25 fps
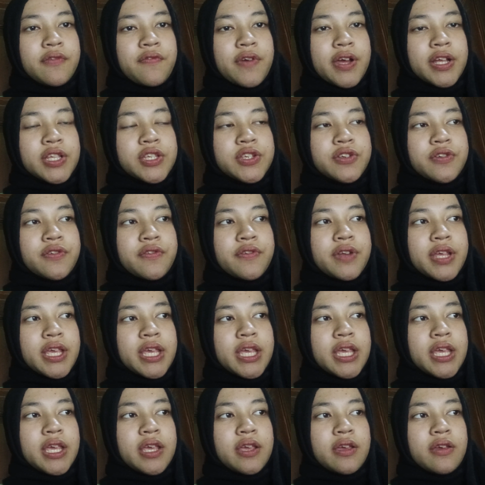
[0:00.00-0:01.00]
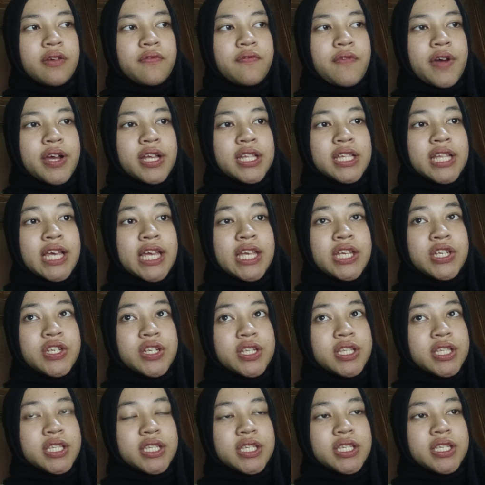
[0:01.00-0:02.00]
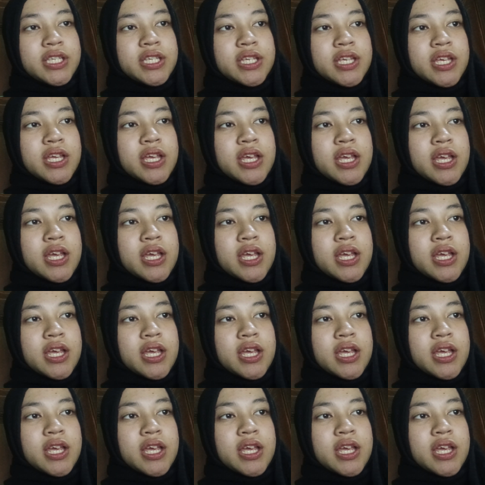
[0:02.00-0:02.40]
factory violations.